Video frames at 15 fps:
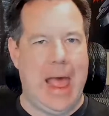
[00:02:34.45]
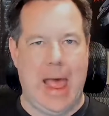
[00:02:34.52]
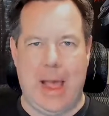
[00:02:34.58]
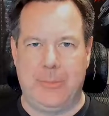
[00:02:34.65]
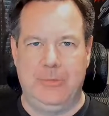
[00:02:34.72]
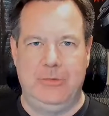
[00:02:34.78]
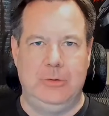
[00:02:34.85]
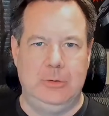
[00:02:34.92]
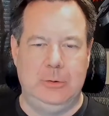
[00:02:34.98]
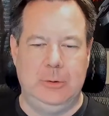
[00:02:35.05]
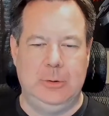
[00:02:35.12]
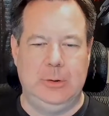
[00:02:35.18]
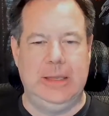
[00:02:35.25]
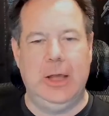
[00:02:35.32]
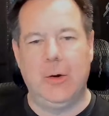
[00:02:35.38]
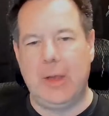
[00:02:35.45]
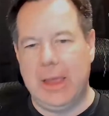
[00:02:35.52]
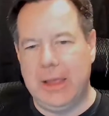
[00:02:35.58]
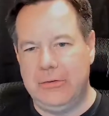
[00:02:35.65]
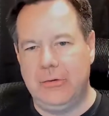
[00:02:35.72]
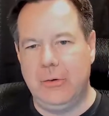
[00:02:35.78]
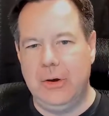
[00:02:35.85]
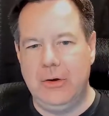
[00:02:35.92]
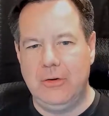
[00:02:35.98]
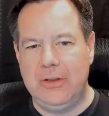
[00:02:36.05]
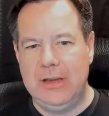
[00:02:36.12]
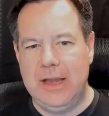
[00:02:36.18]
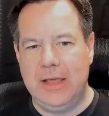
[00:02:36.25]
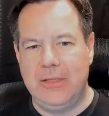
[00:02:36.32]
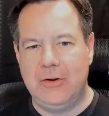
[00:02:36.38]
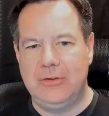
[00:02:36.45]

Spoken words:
Absolutely. Okay, so here's another